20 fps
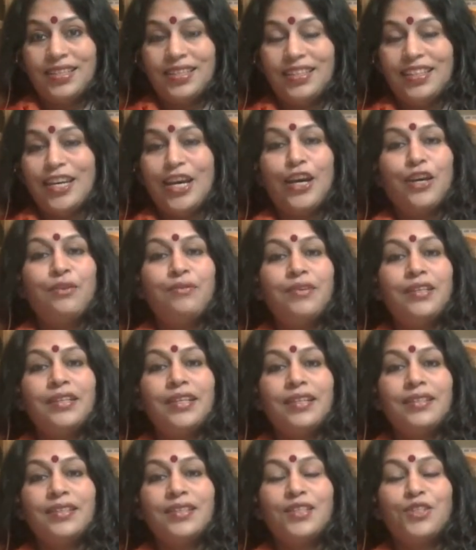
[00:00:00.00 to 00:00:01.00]
in the Ayurveda
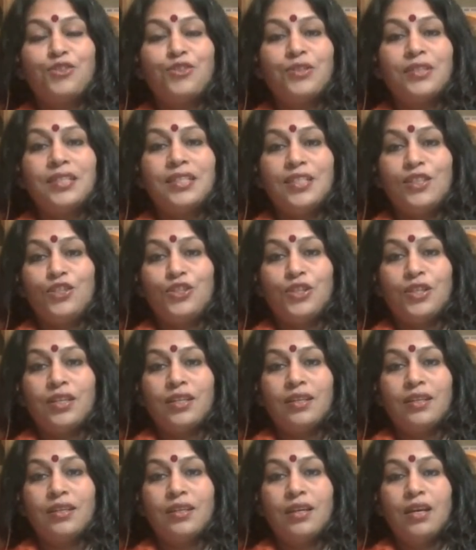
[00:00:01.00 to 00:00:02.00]
ancestral teaching,